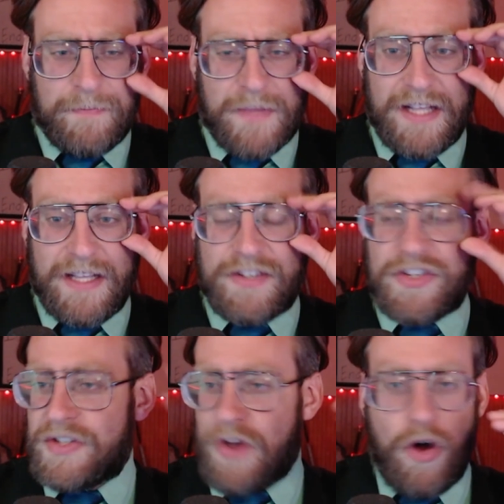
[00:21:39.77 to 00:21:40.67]
it, it's
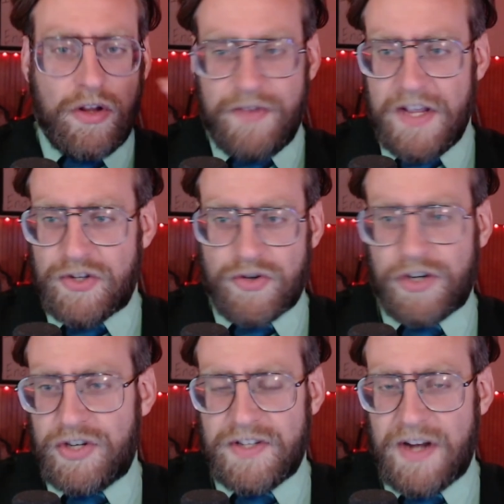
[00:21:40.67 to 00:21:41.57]
just all of the
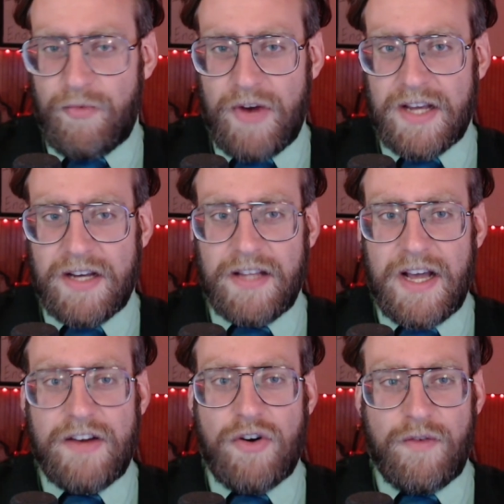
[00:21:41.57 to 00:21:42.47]
instructions that I'm reading
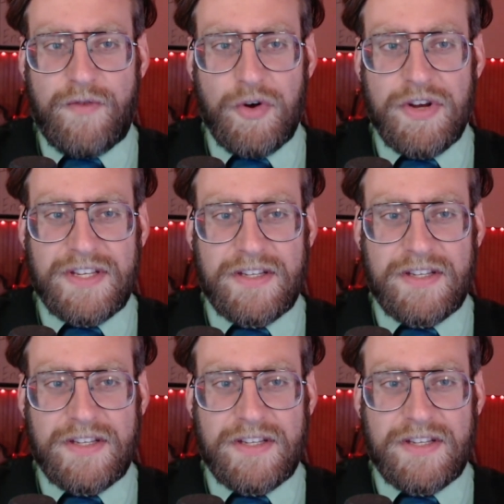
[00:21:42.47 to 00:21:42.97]
online are very